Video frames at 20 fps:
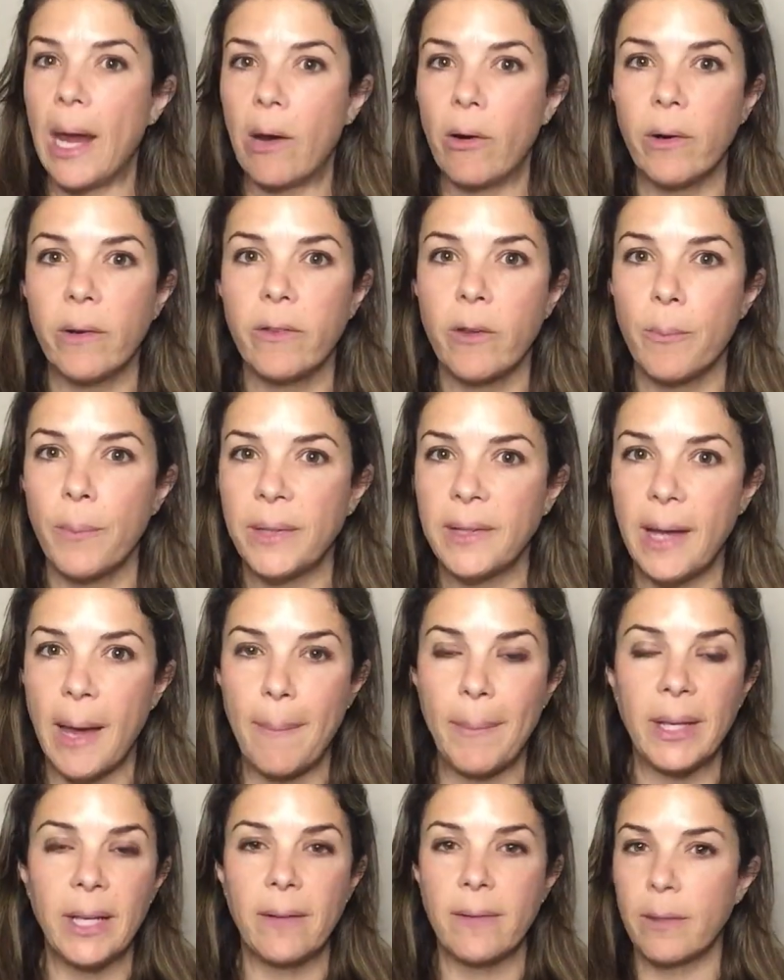errors of
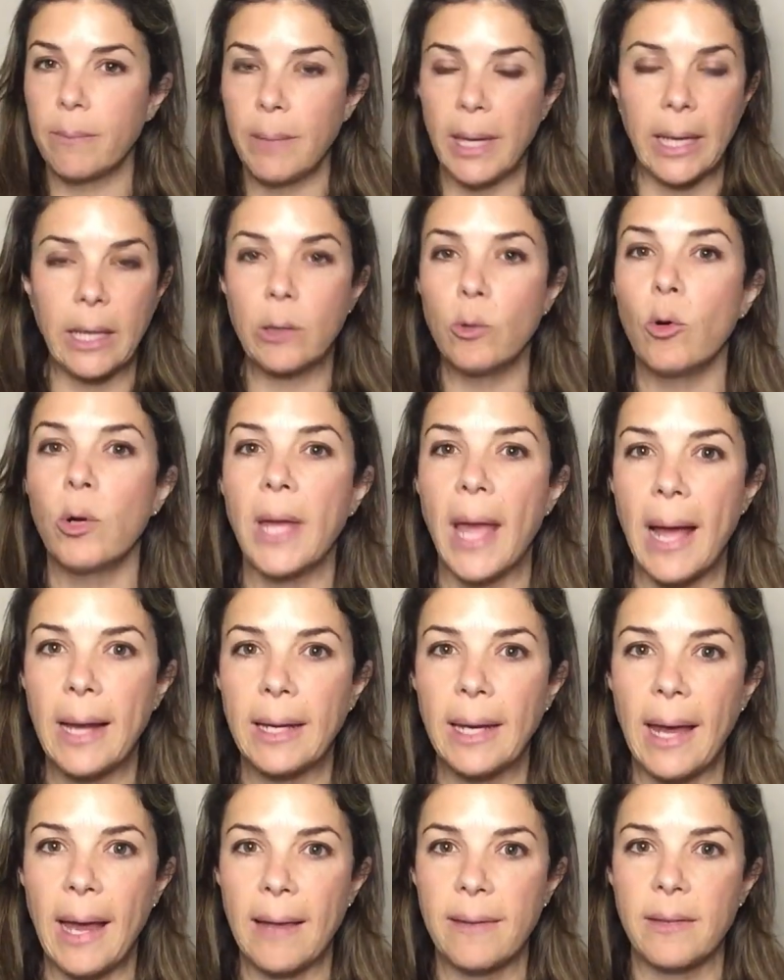metabolism like an
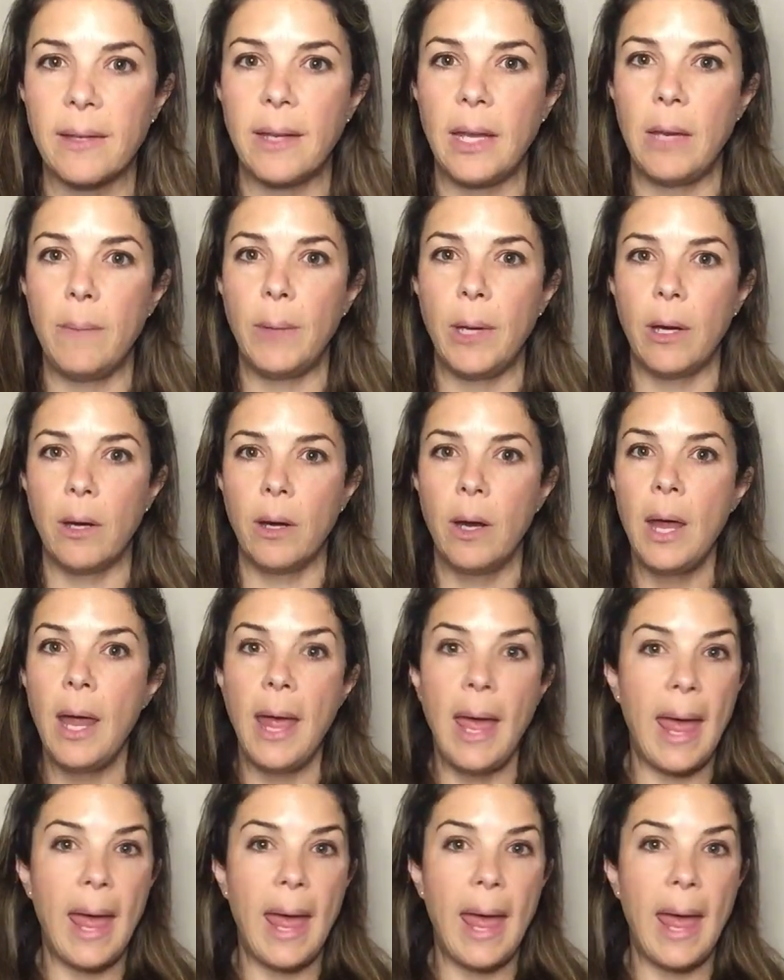organic acidemia,